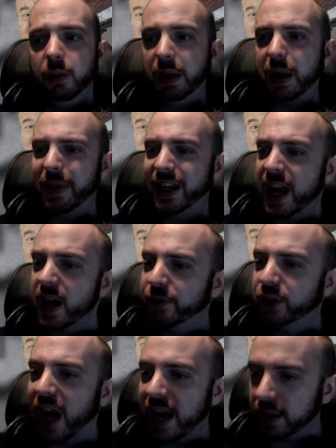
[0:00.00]
Becoming king of
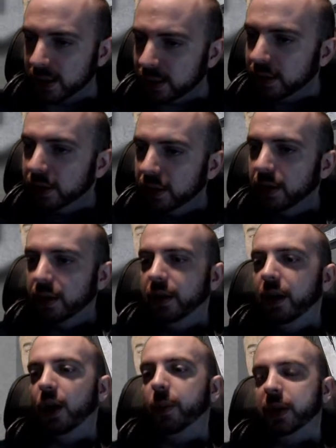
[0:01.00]
channel.
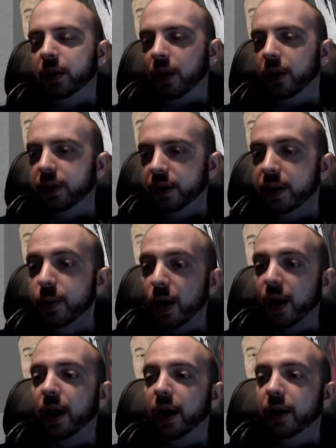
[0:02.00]
Oh my god, you
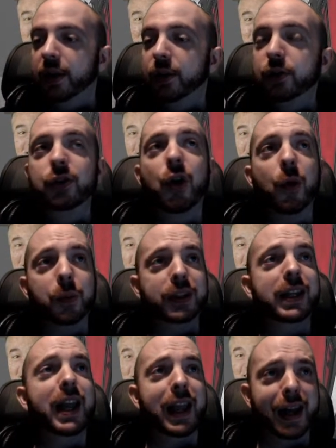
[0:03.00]
are top
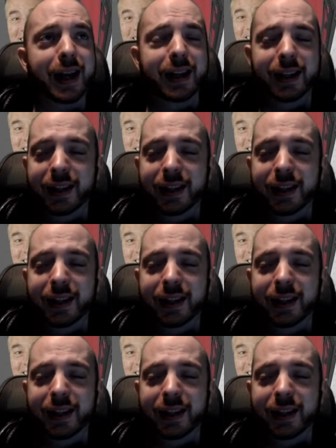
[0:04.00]
tier.